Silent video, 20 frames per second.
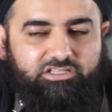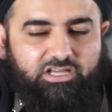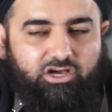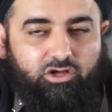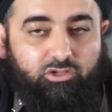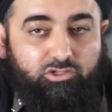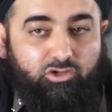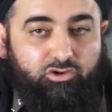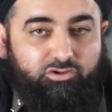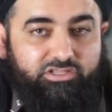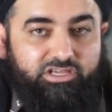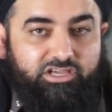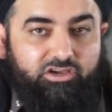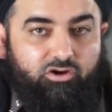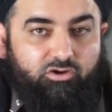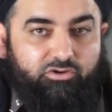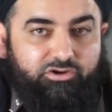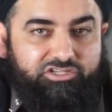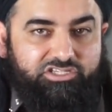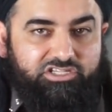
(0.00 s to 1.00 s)
although their
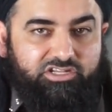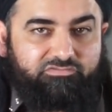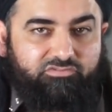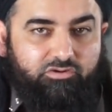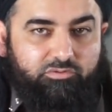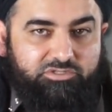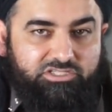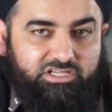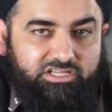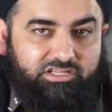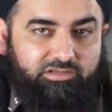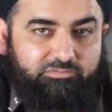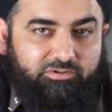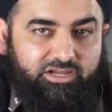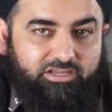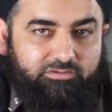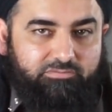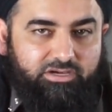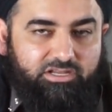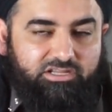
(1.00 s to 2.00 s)
origin are from Sayyidina
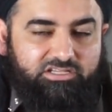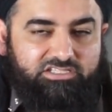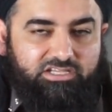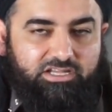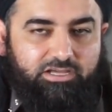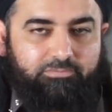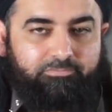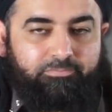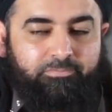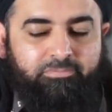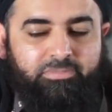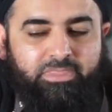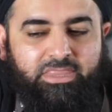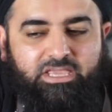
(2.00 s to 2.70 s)
Ibrahim alayhi salam,